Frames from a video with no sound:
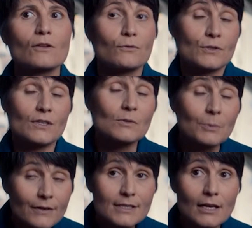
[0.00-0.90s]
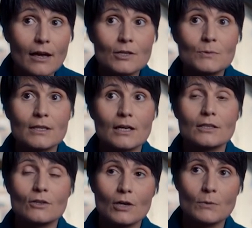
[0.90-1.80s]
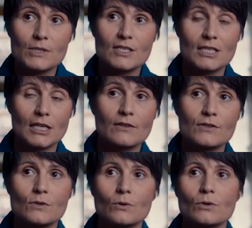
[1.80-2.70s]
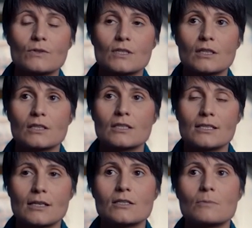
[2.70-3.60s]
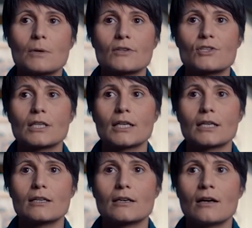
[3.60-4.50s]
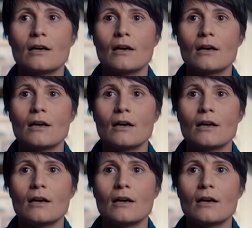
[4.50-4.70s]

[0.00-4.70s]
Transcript: the first experience I had with that, you know, I was still in the Soyuz, in the descent module, and uh,